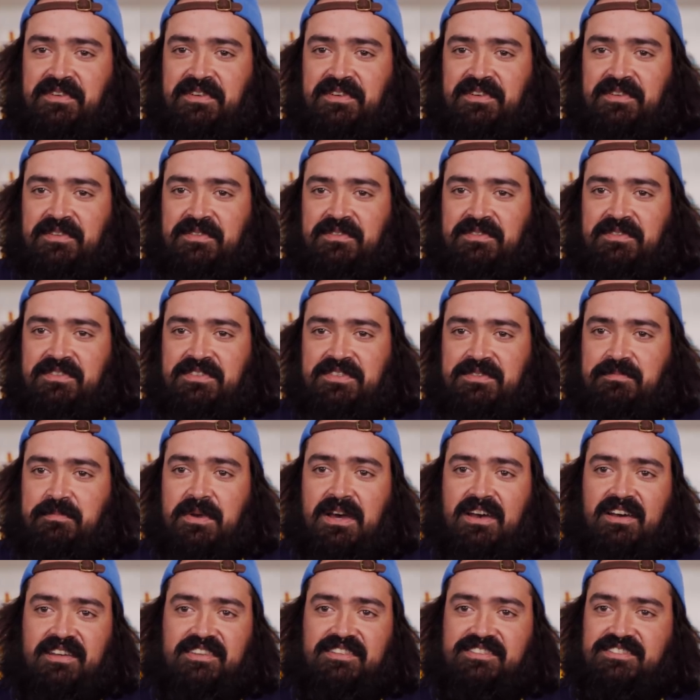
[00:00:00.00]
or just
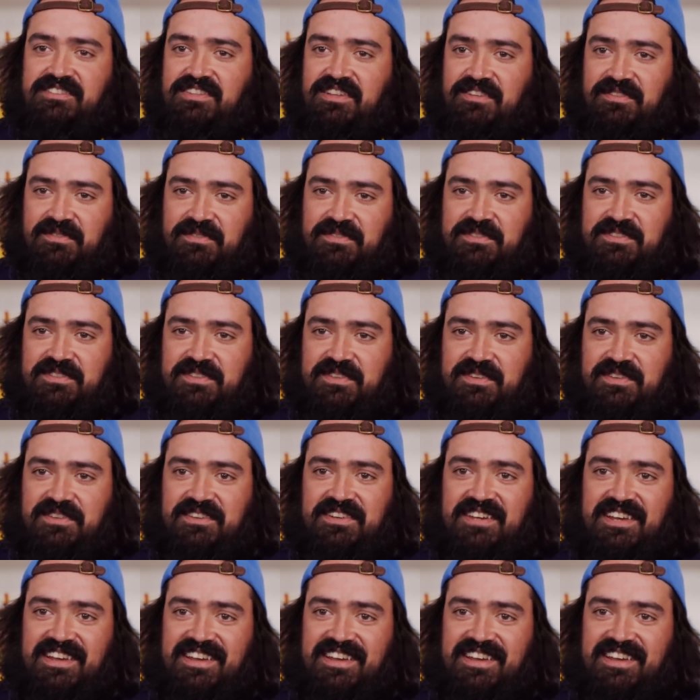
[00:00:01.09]
pot in general. So.